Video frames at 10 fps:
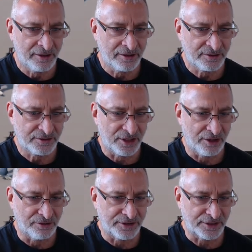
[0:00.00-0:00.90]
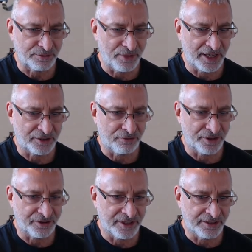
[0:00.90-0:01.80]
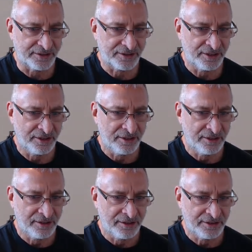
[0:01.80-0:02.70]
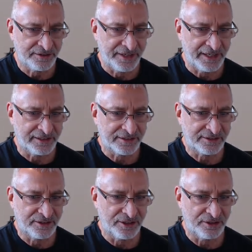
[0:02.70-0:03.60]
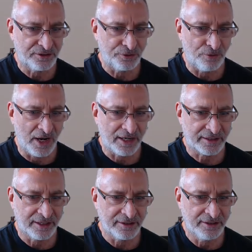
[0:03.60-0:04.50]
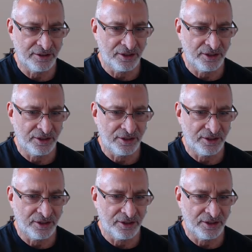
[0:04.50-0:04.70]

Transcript: So it doesn't matter whether he's standing still, walking,